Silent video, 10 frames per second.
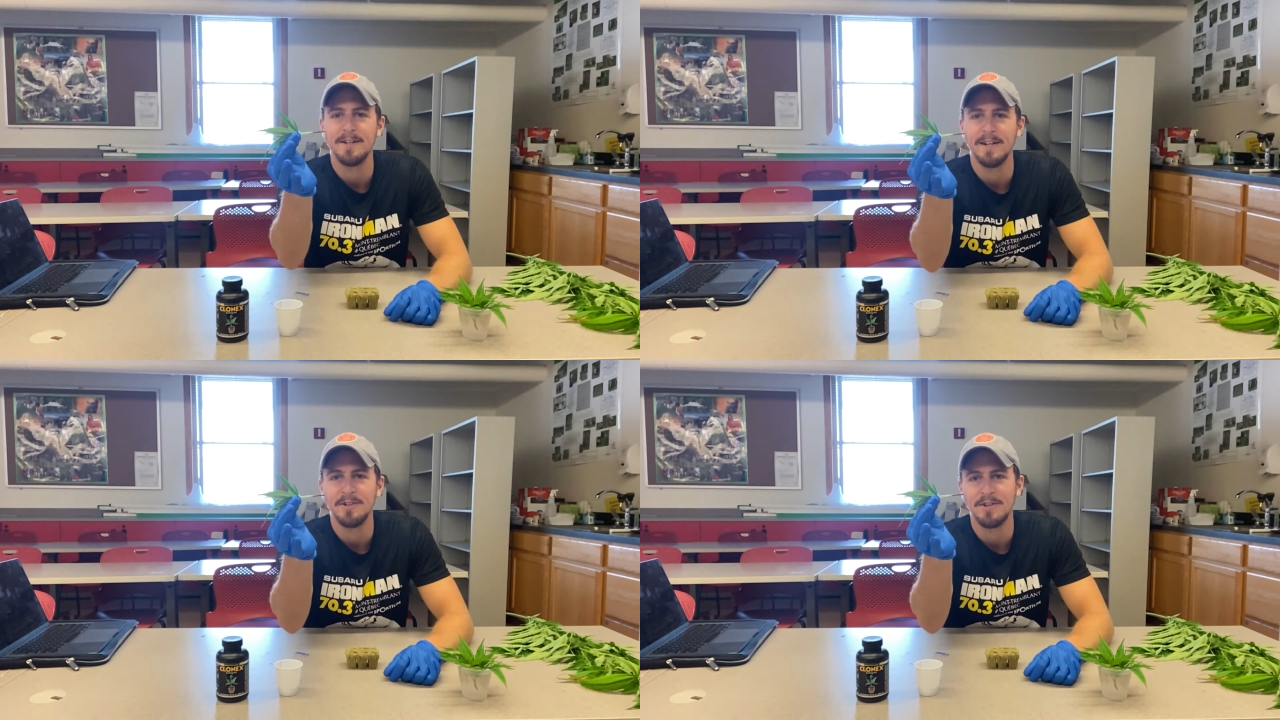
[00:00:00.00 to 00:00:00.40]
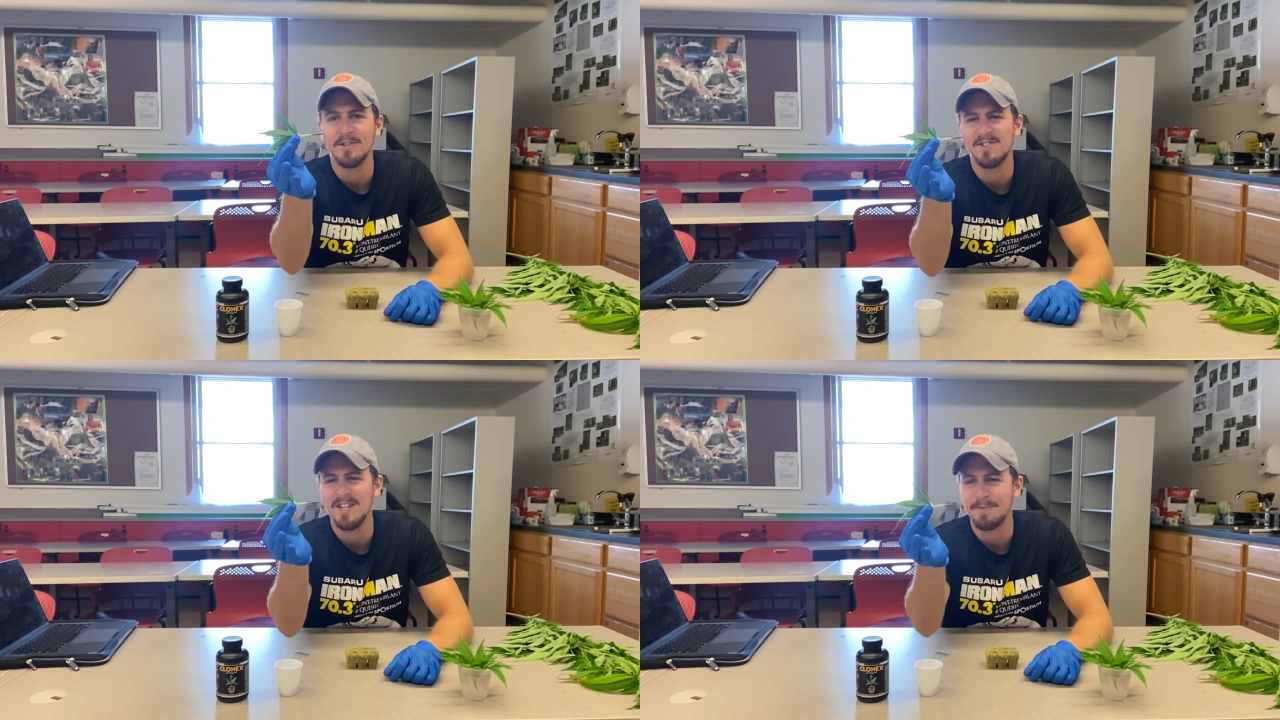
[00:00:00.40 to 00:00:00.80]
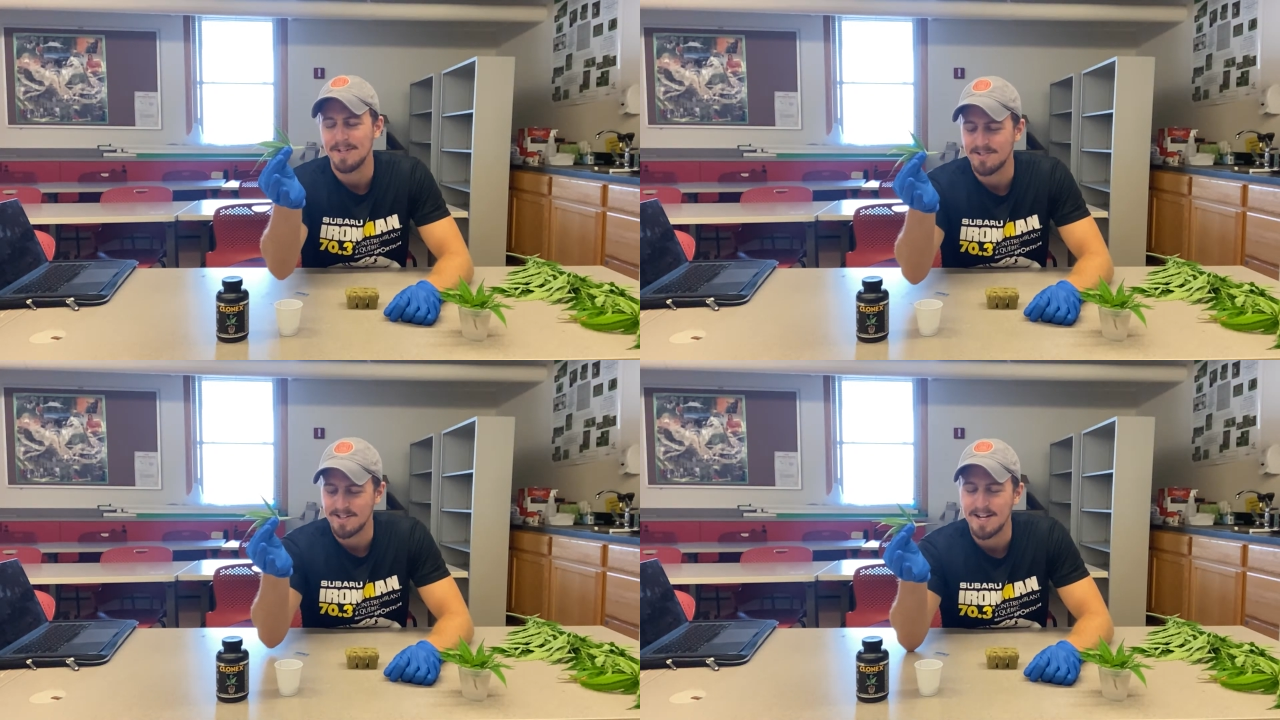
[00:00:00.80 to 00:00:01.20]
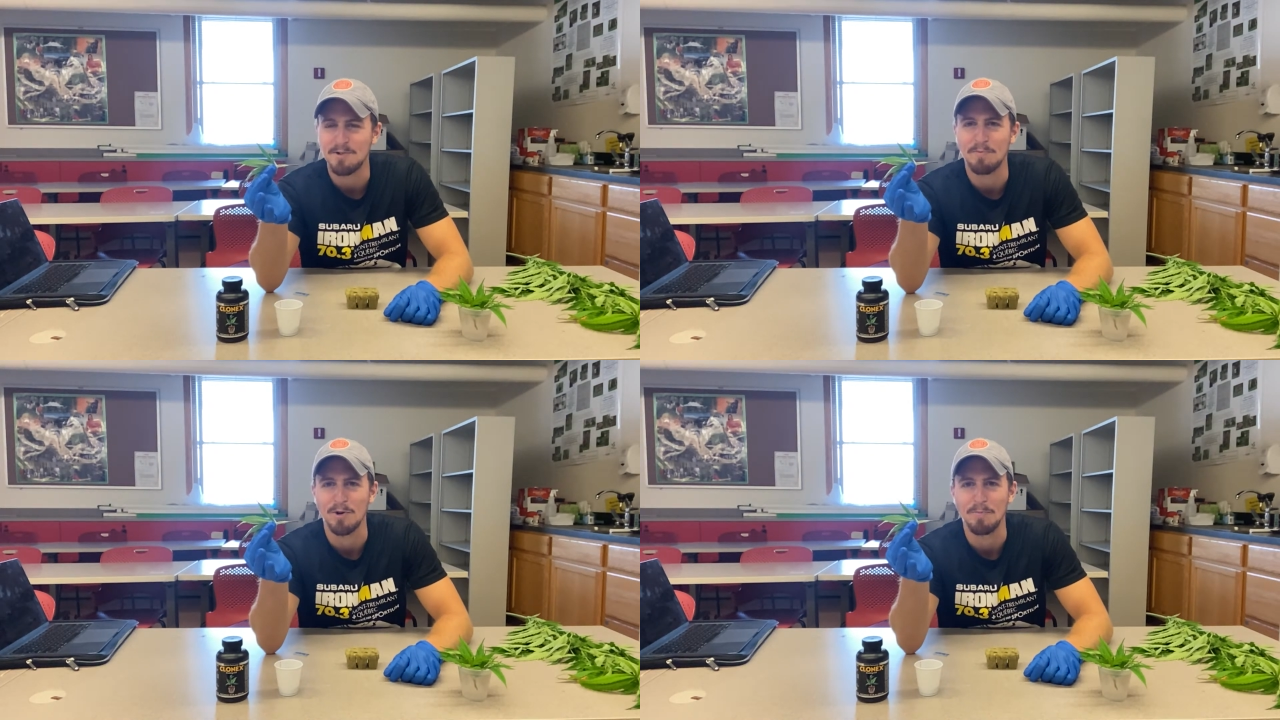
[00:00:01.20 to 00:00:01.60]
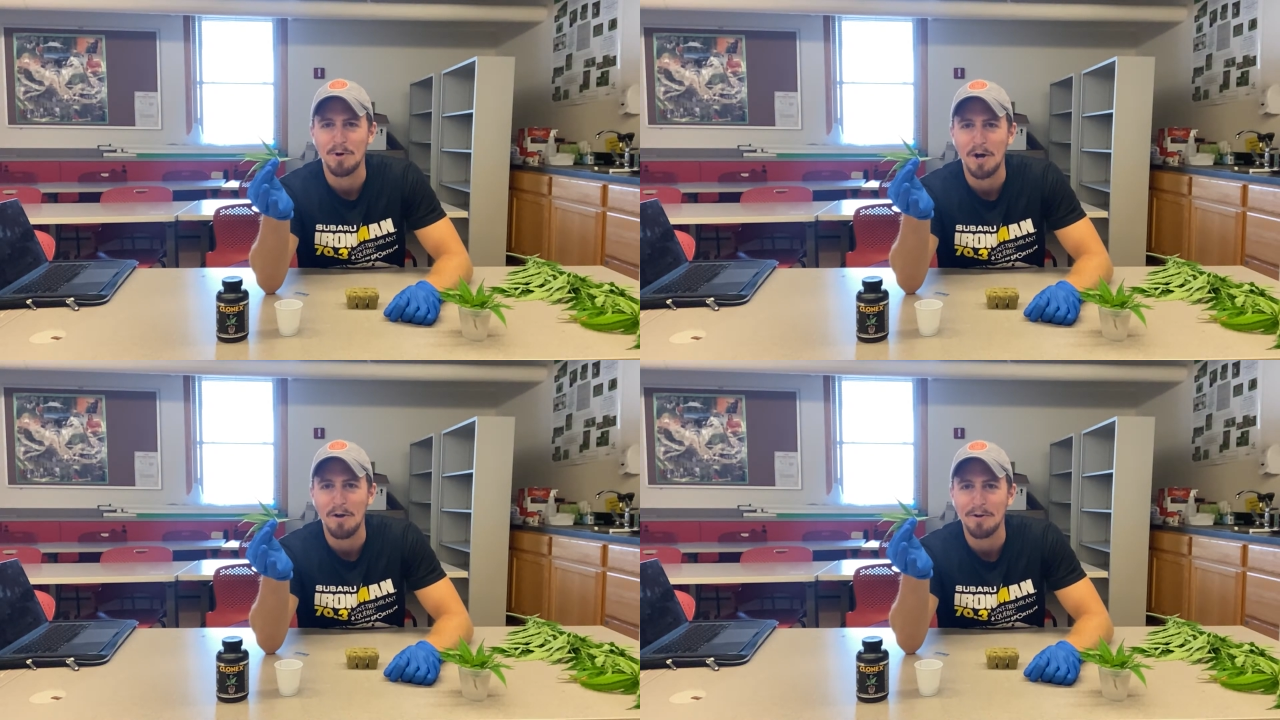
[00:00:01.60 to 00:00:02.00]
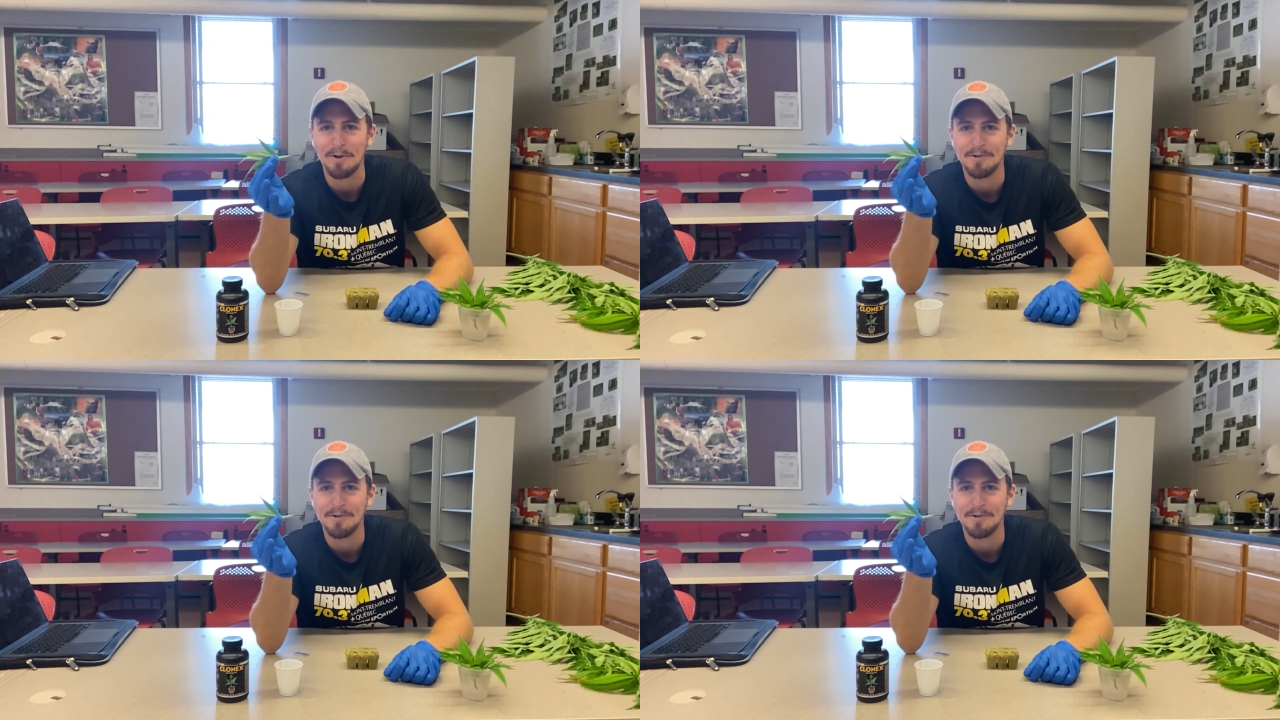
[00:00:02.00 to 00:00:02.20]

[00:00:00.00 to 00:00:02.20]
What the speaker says: and you can see it gets a nice purple color,